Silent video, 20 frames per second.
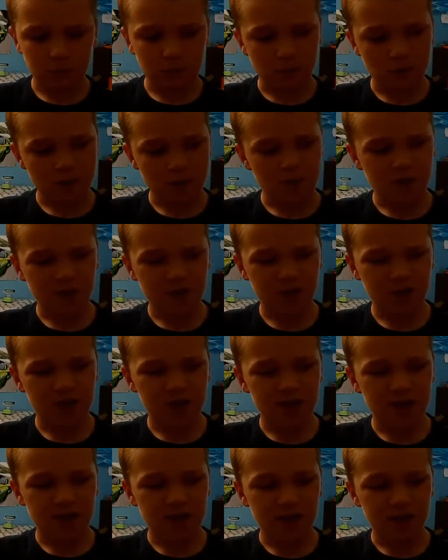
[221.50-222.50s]
pretty much
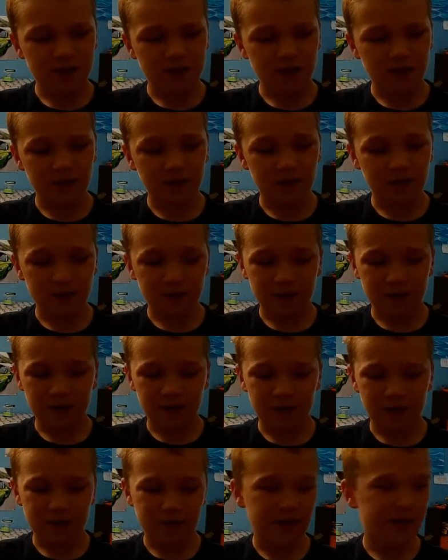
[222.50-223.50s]
it, I think.
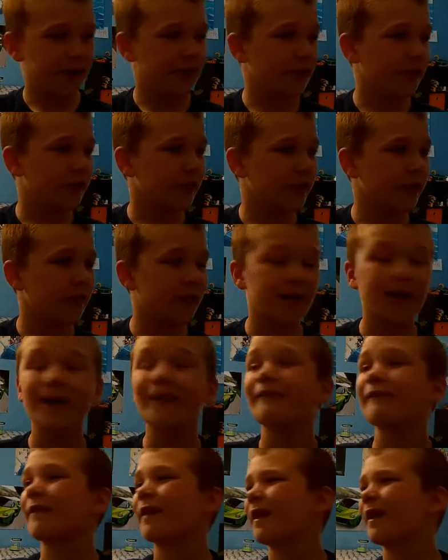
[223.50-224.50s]
I actually don't
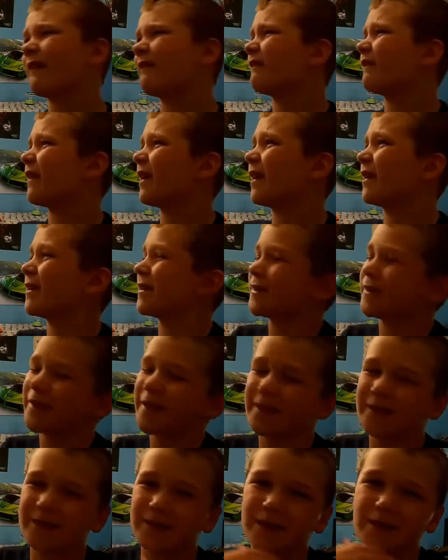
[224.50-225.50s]
have that final
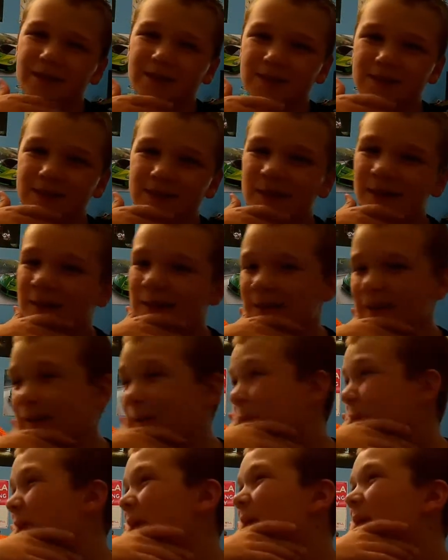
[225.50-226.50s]
thing that I was talking
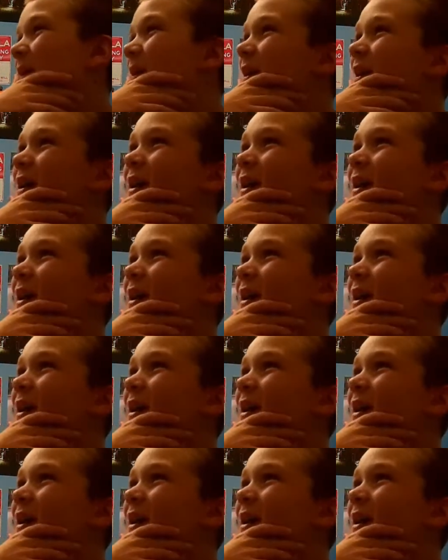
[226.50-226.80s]
about.